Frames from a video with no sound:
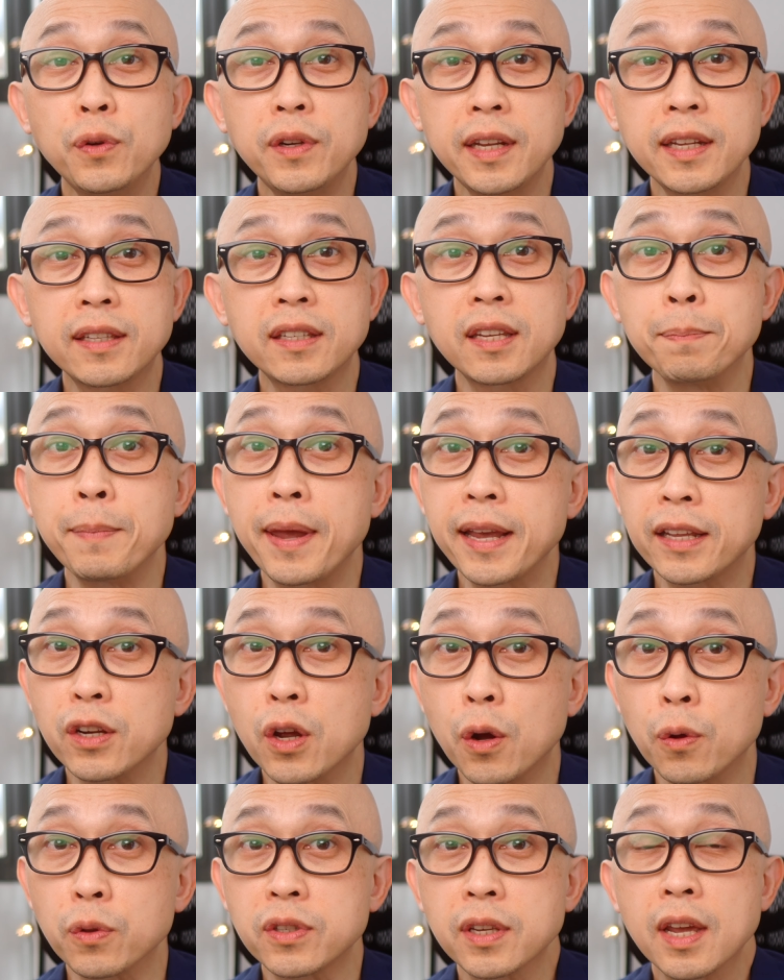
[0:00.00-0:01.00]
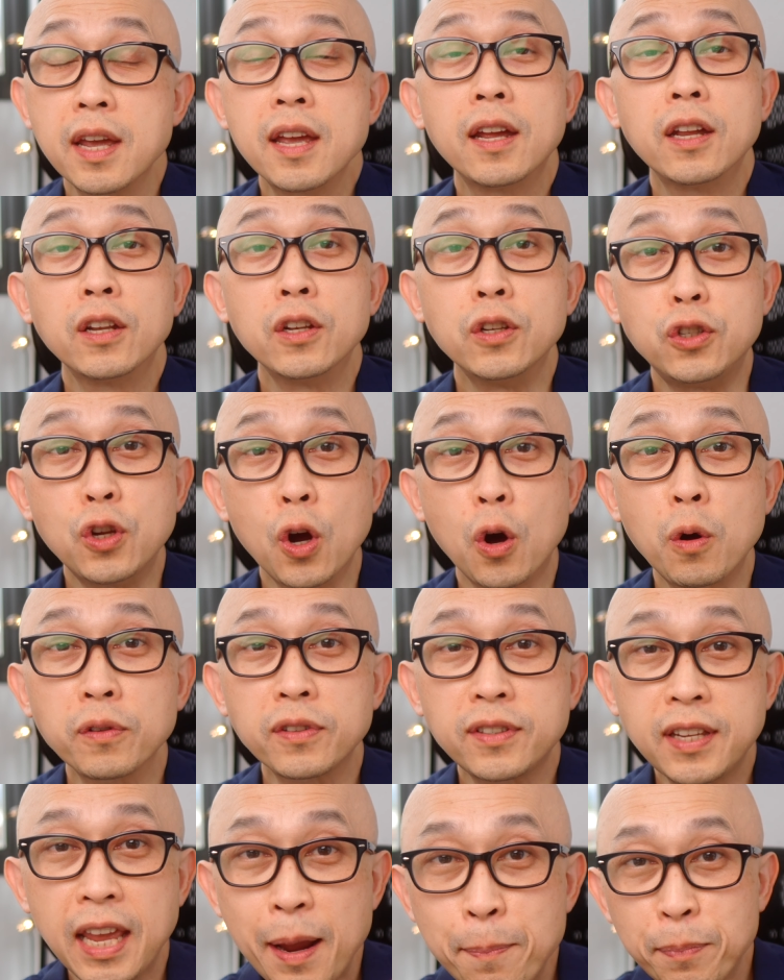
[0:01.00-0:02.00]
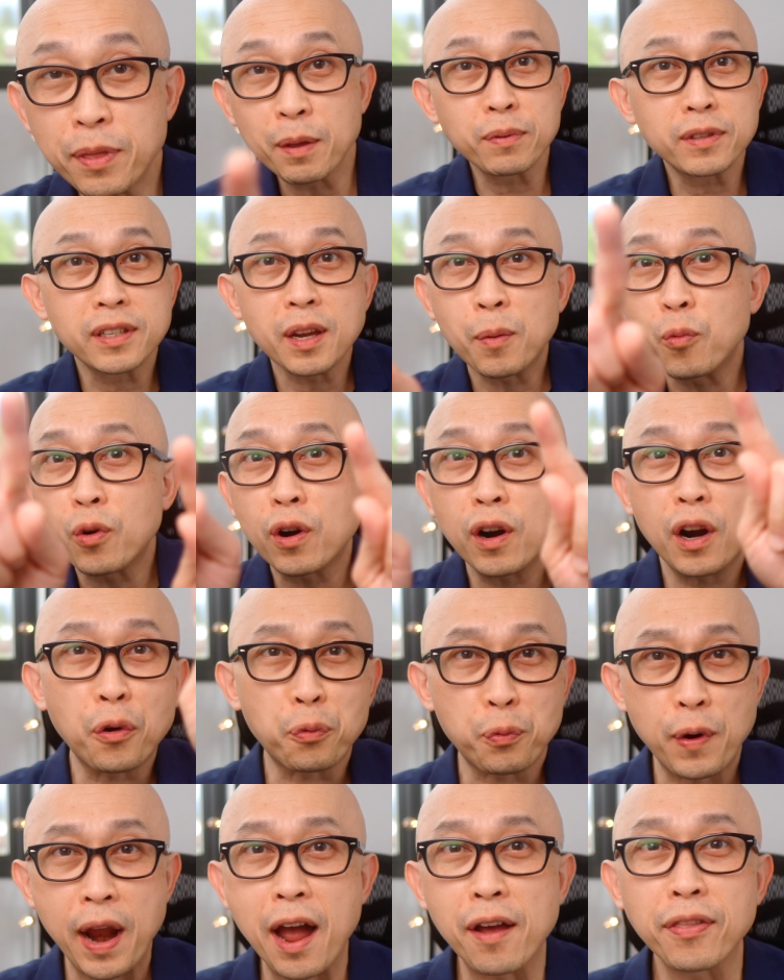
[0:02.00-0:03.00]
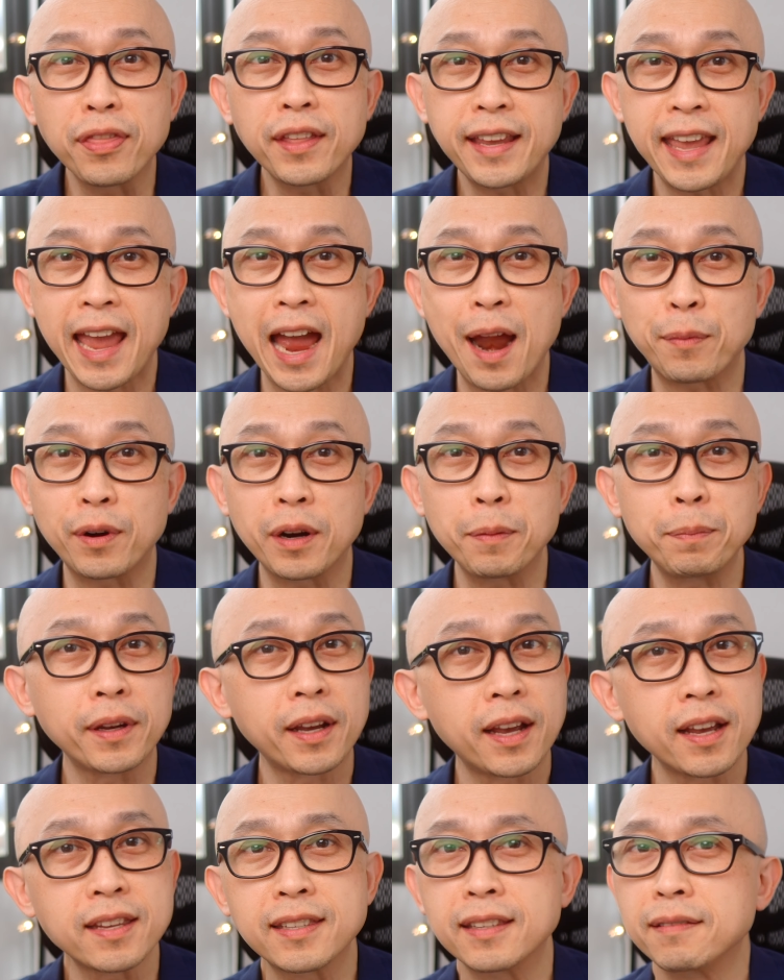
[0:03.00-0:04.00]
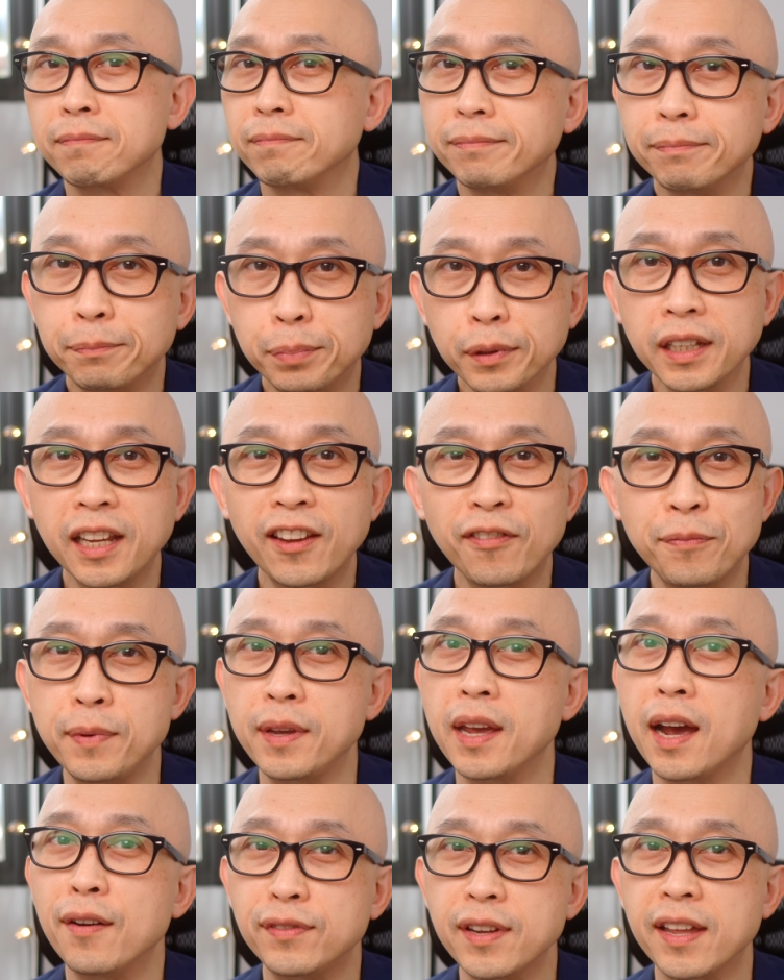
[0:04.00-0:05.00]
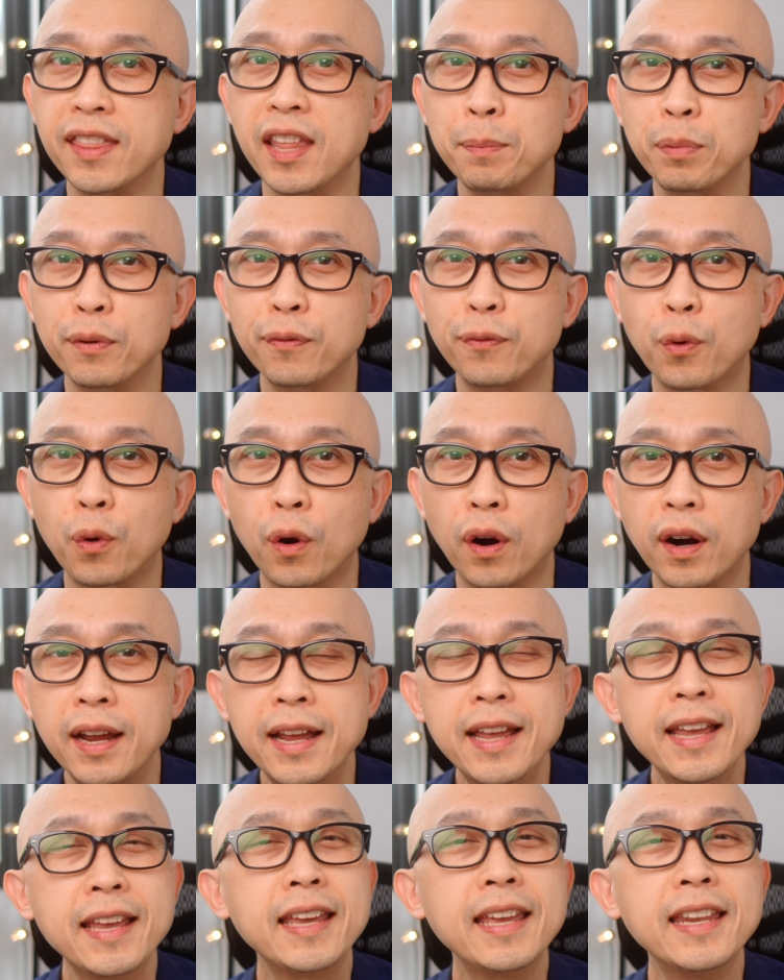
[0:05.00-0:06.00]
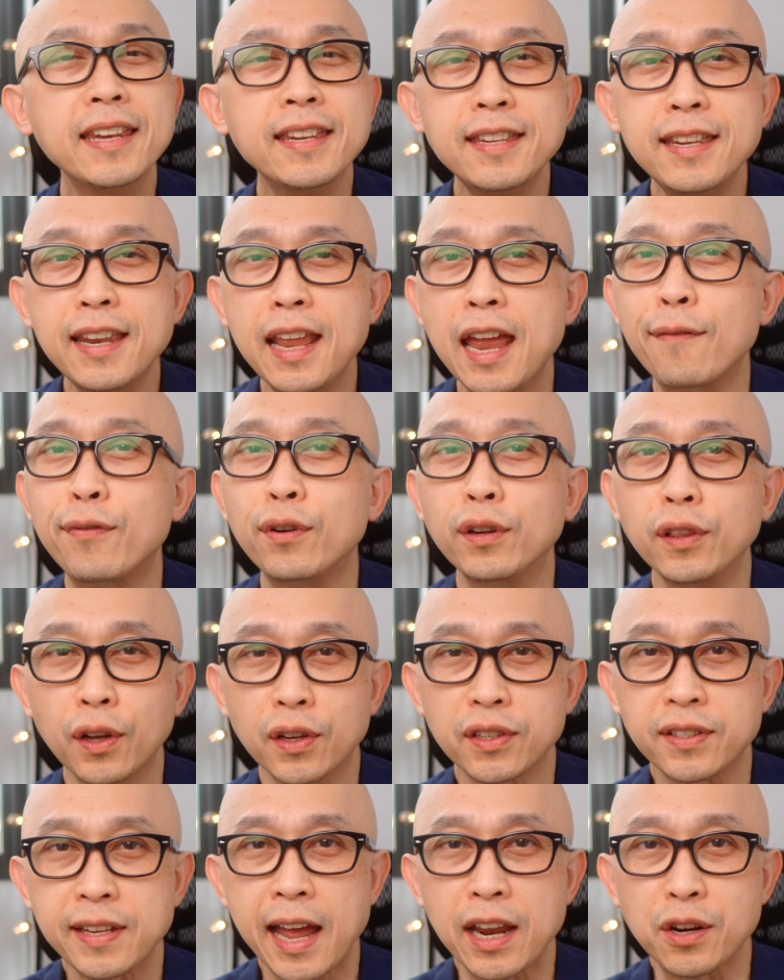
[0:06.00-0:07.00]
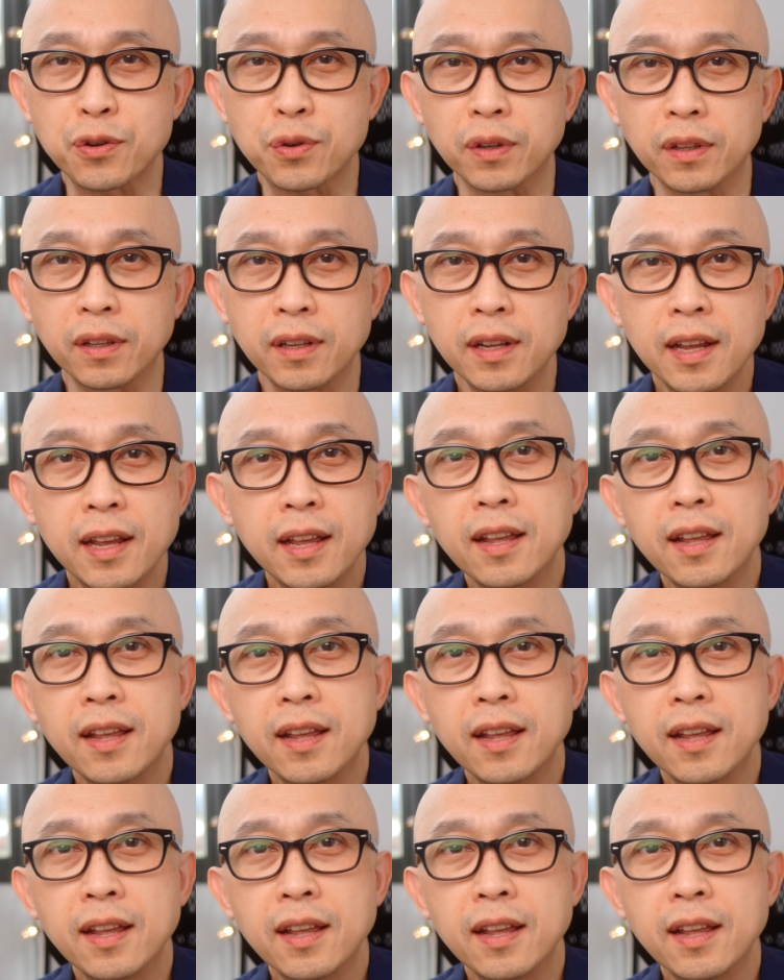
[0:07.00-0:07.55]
need to make notes, don't tape them somewhere around the camera because believe me, I've done that before. It never looks natural.